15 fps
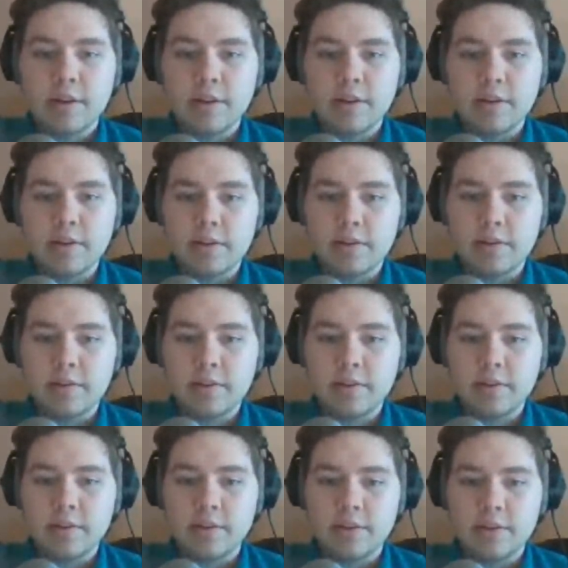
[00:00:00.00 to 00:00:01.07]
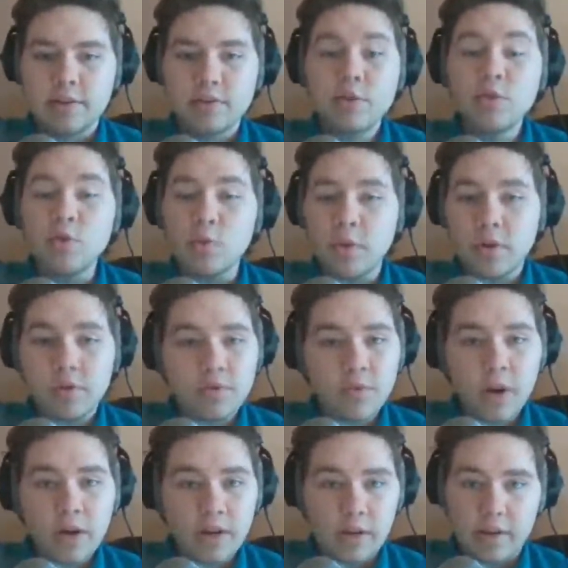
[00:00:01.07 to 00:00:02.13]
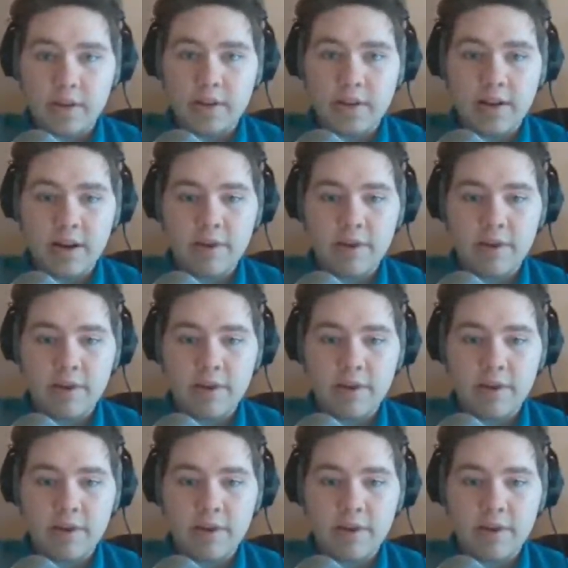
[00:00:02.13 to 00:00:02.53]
This is Season 2, finally.